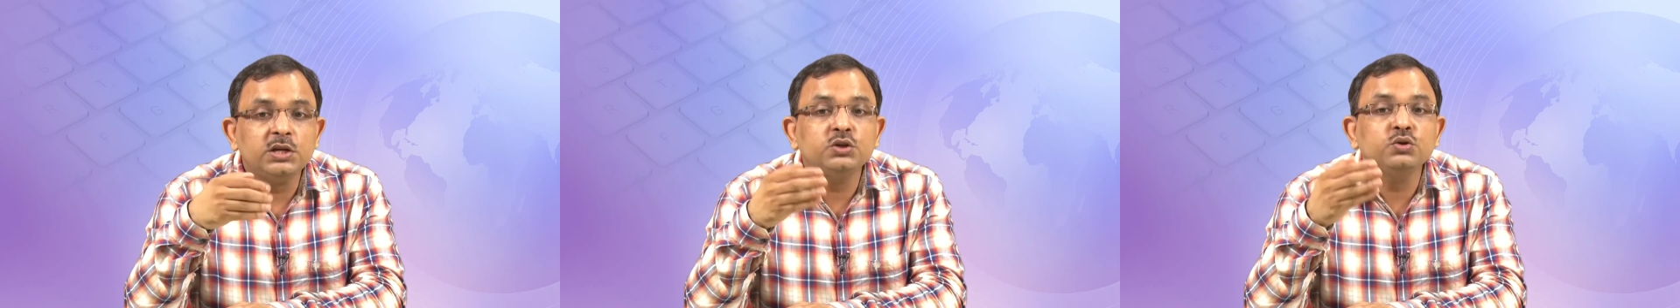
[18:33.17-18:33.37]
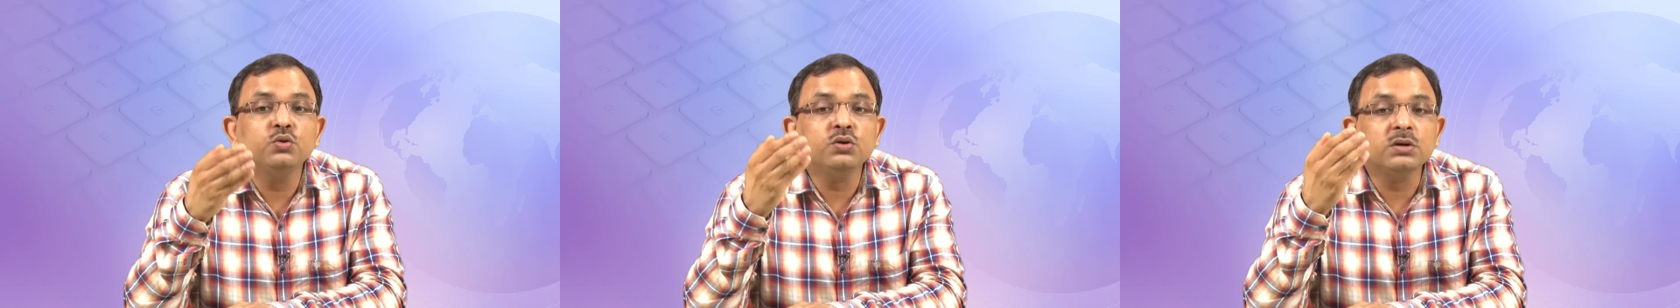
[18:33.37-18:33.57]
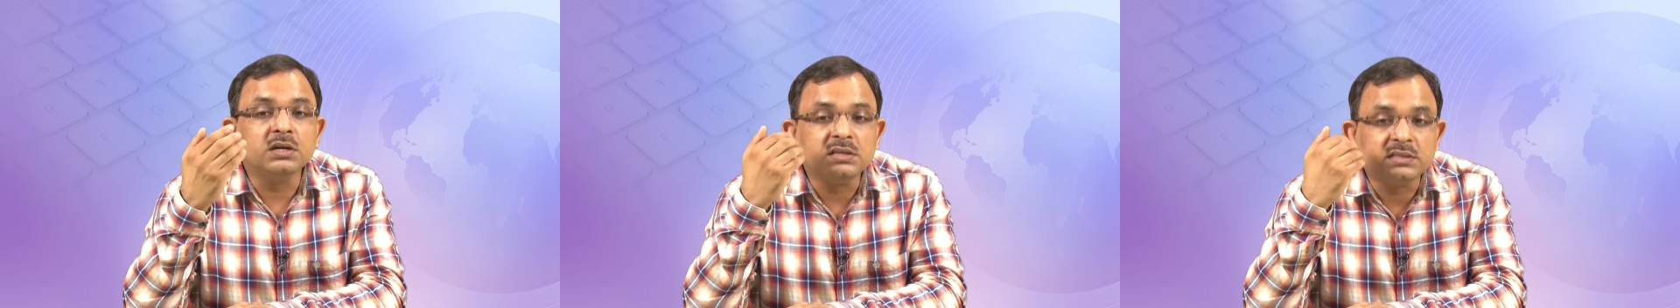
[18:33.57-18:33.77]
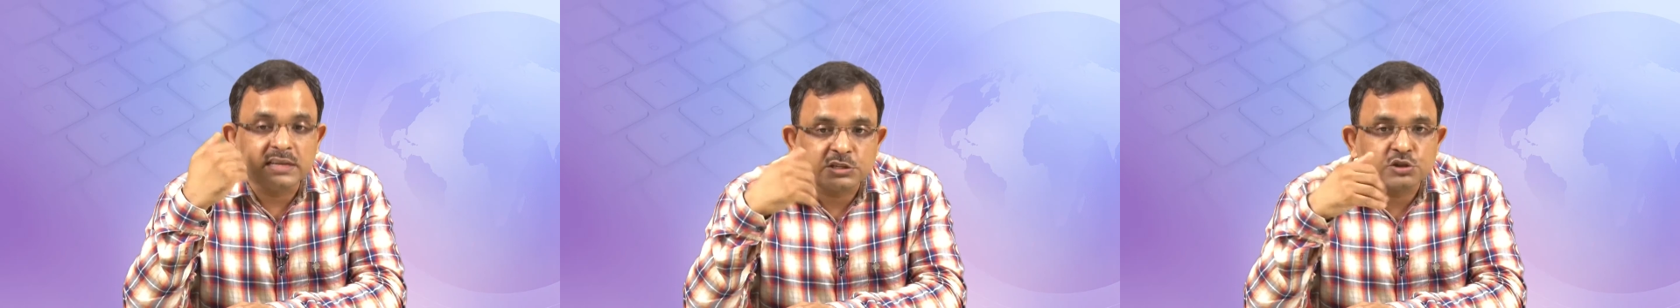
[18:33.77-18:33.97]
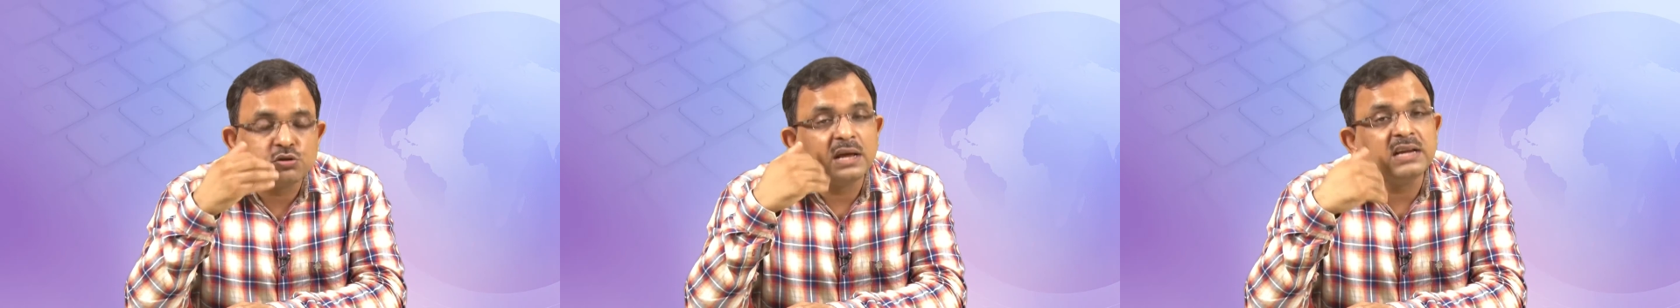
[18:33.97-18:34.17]
You need
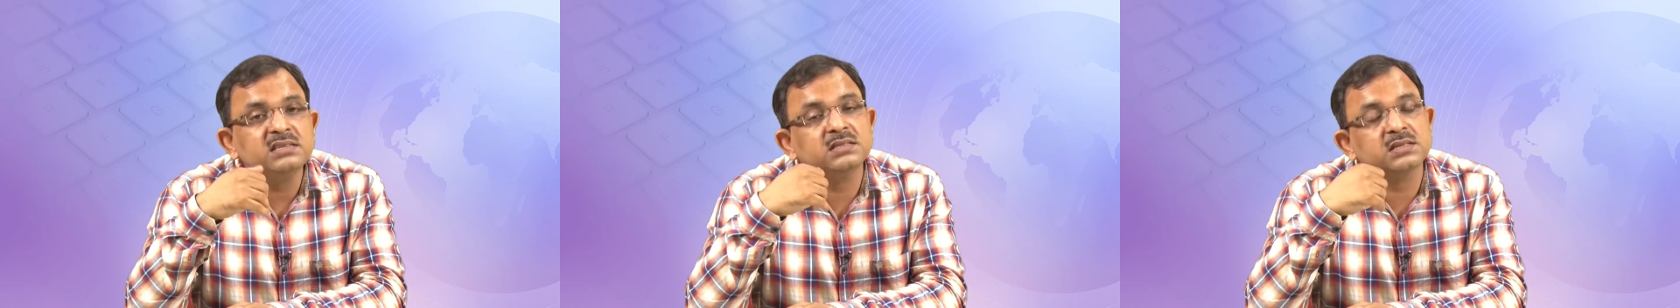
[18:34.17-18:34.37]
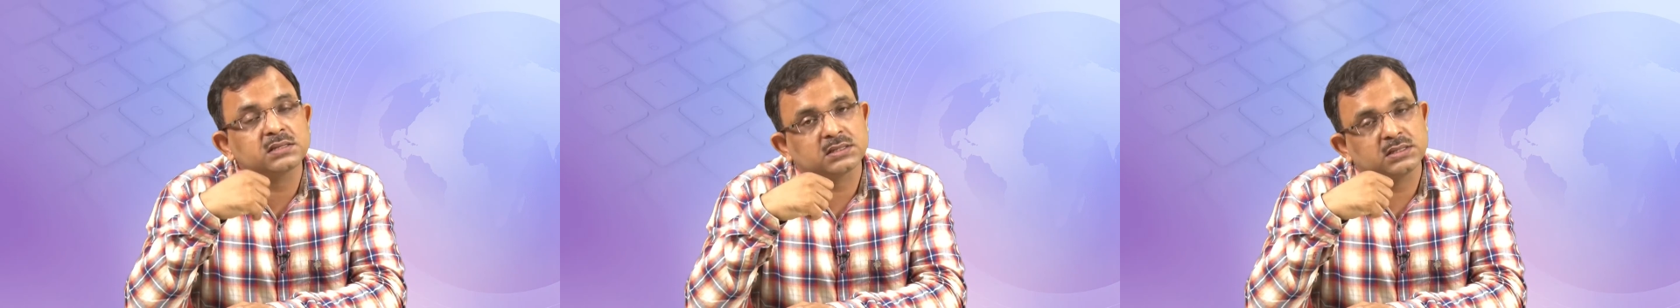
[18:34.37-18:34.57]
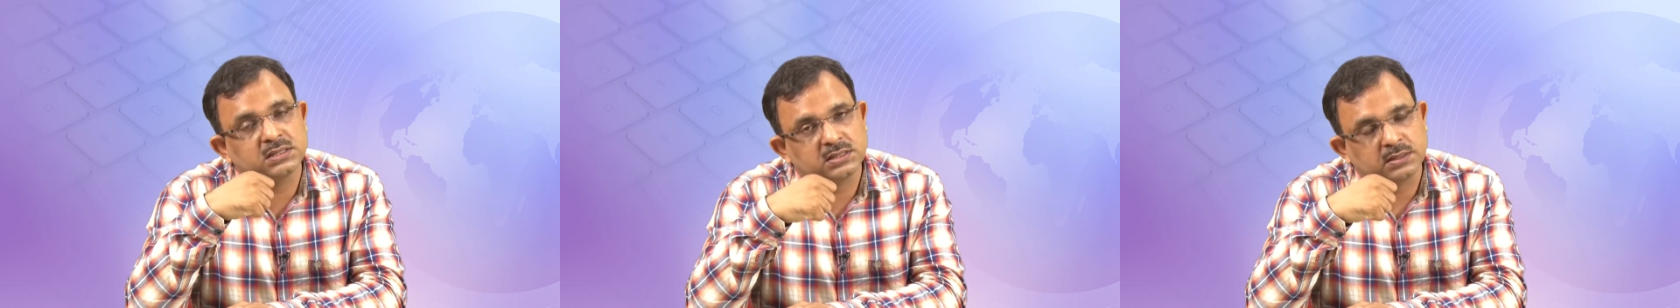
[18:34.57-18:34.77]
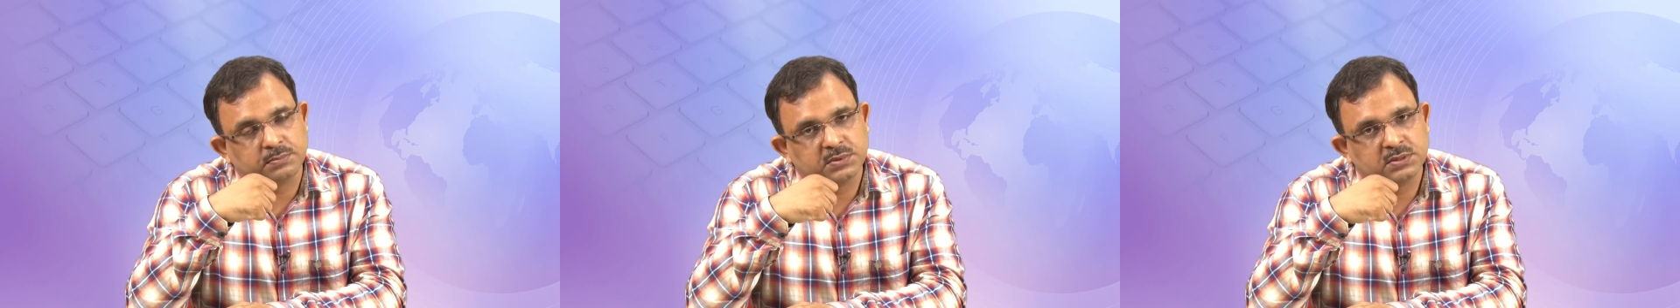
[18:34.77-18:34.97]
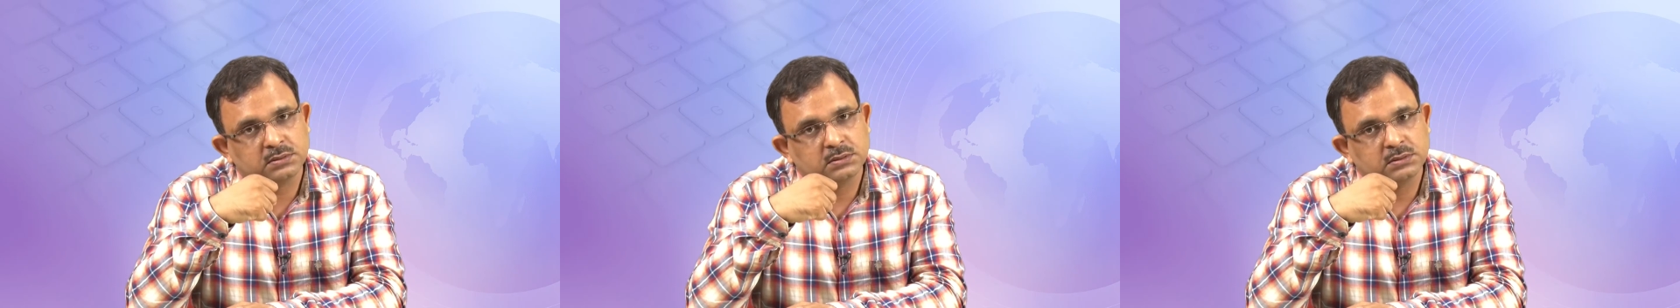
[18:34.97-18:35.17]
to contextualize
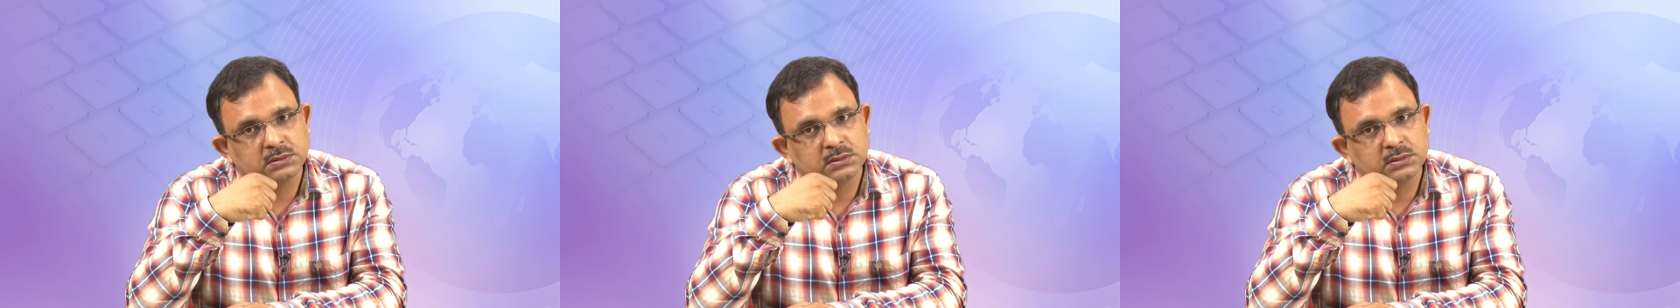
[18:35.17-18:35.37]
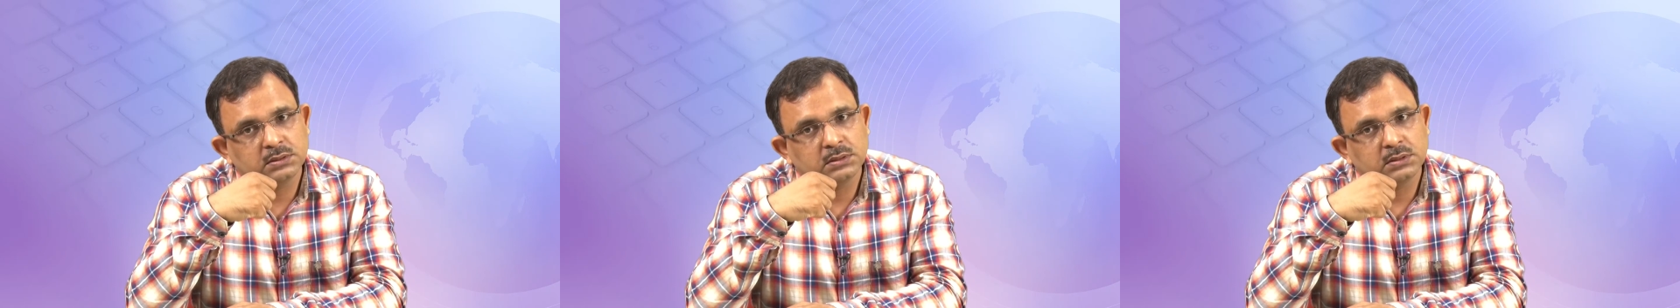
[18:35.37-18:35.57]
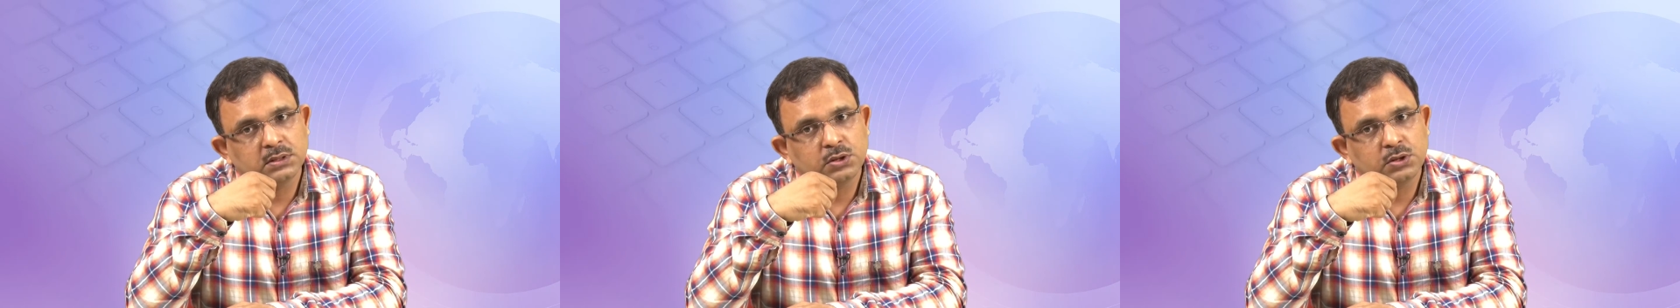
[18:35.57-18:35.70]
this concept.